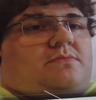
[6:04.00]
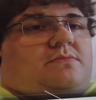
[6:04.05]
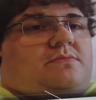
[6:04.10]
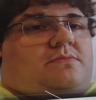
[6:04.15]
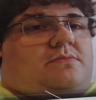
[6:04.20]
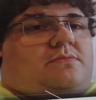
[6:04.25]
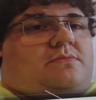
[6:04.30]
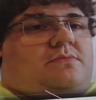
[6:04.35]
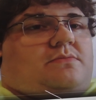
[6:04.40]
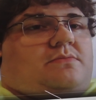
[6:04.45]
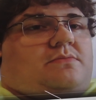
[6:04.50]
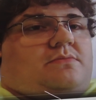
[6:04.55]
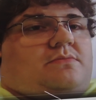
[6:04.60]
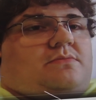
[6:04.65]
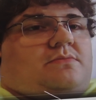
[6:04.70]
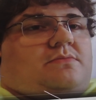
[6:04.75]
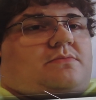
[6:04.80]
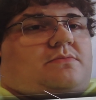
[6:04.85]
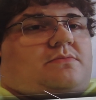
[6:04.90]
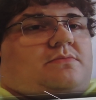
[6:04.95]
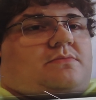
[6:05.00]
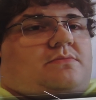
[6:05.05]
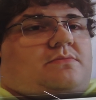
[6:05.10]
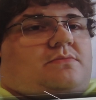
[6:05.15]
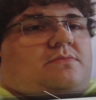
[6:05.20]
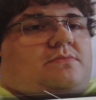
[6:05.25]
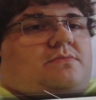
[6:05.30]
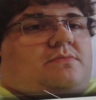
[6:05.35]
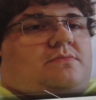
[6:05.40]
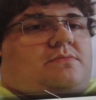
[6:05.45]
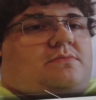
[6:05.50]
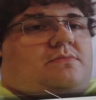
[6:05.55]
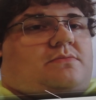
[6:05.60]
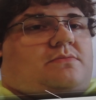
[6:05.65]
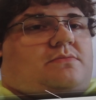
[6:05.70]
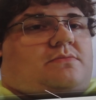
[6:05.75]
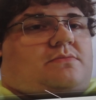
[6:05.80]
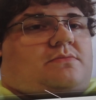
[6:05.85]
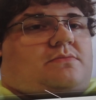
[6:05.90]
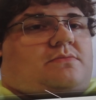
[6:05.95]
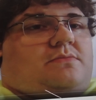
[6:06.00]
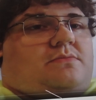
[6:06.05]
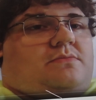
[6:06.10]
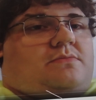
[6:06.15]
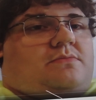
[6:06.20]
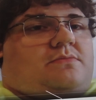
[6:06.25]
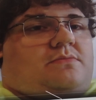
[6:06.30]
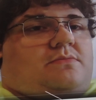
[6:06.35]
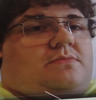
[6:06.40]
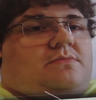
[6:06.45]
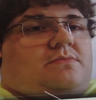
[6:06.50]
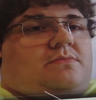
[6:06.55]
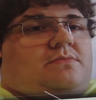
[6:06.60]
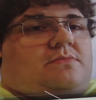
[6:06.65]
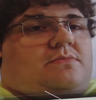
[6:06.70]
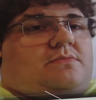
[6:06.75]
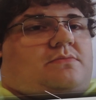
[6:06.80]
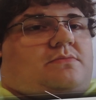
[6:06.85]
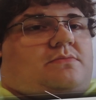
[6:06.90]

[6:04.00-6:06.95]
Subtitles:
(silence)